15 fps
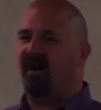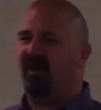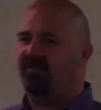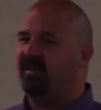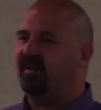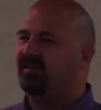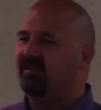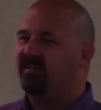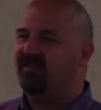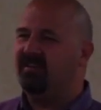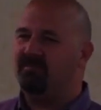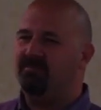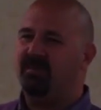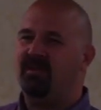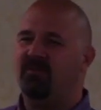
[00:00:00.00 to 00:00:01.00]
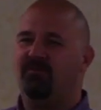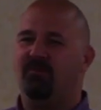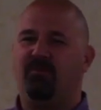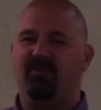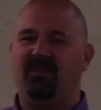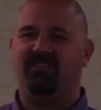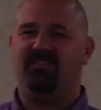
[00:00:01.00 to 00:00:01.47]
coffee. You can get beans for
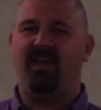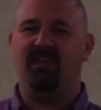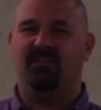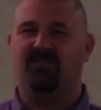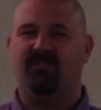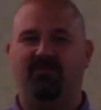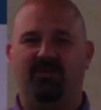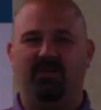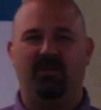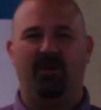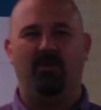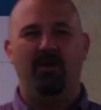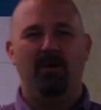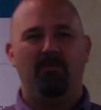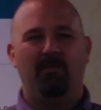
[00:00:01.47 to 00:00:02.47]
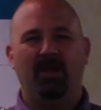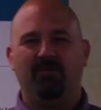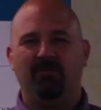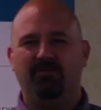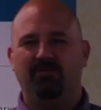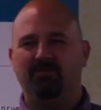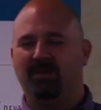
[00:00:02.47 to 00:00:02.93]
3 cents. If
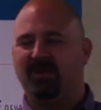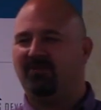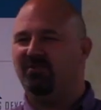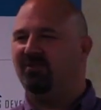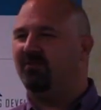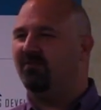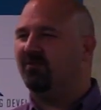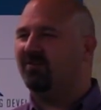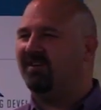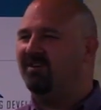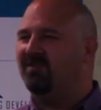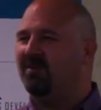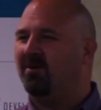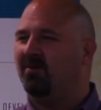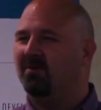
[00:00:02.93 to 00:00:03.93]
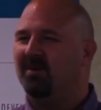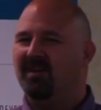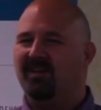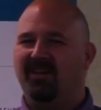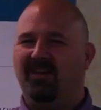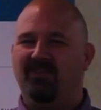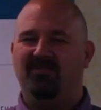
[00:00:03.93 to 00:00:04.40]
Michael Seifert's Keynote
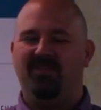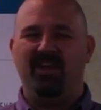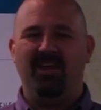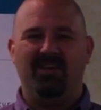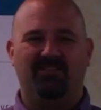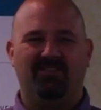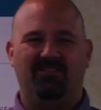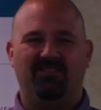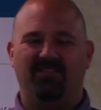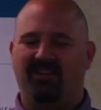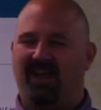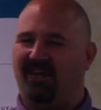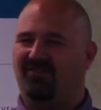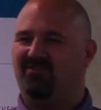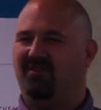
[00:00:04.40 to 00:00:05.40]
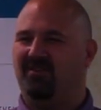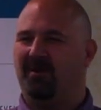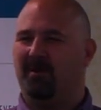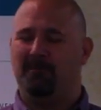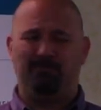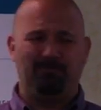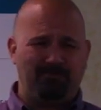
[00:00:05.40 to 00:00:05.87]
in Vegas last
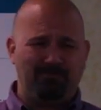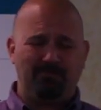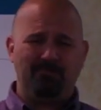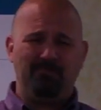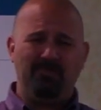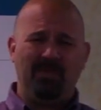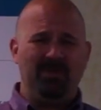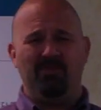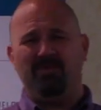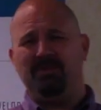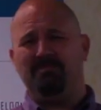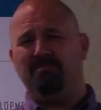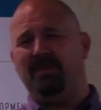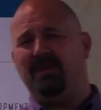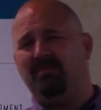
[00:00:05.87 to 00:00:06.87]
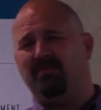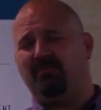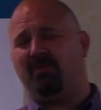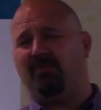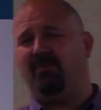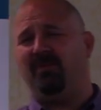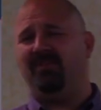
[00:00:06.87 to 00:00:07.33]
year, you can get beans
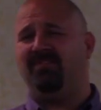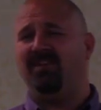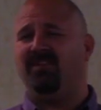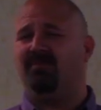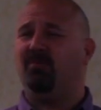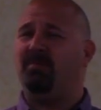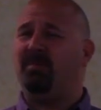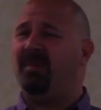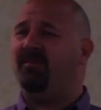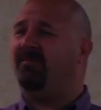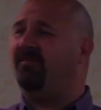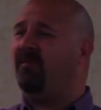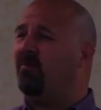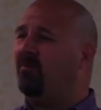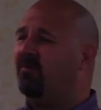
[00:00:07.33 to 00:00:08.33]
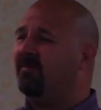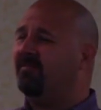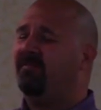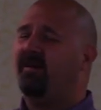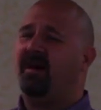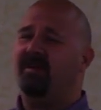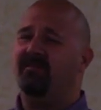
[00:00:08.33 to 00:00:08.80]
for 3 cents. We pay $4 to
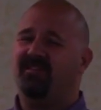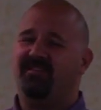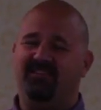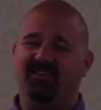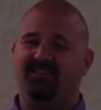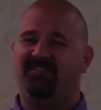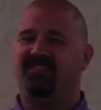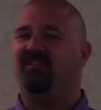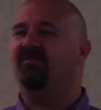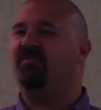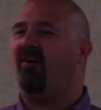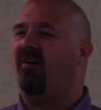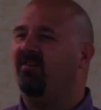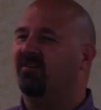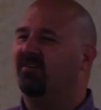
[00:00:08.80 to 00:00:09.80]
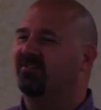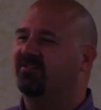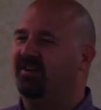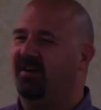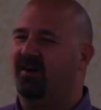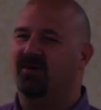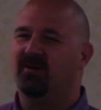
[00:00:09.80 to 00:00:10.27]
$5 to $6,
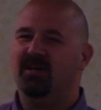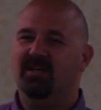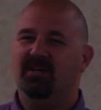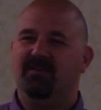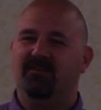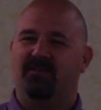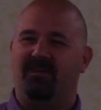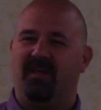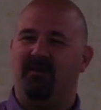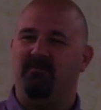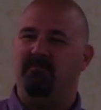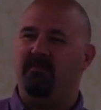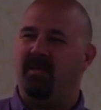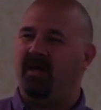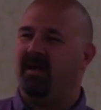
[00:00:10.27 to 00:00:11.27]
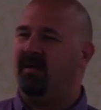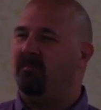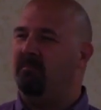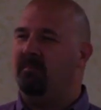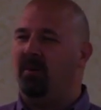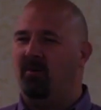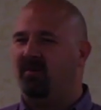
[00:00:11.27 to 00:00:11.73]
$7, for that mega
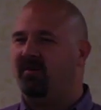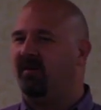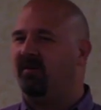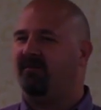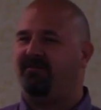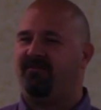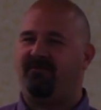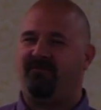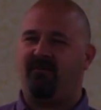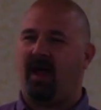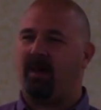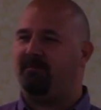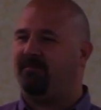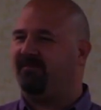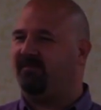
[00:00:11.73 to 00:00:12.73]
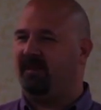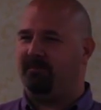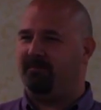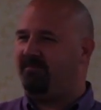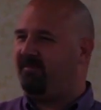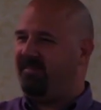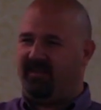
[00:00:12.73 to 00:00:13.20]
mocha frap
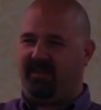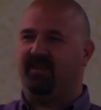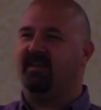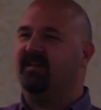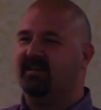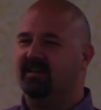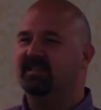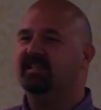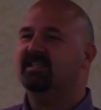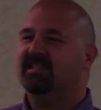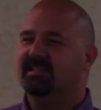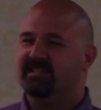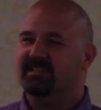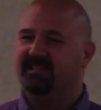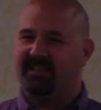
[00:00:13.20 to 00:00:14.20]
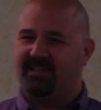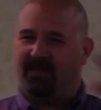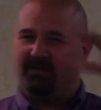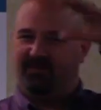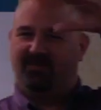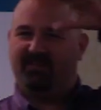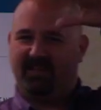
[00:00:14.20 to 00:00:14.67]
flip thing that
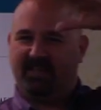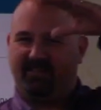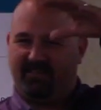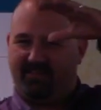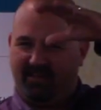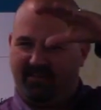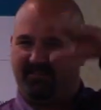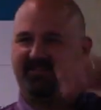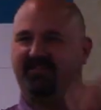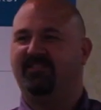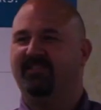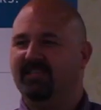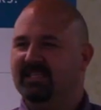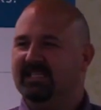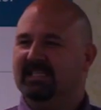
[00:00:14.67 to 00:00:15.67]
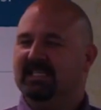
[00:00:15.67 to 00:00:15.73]
comes like this.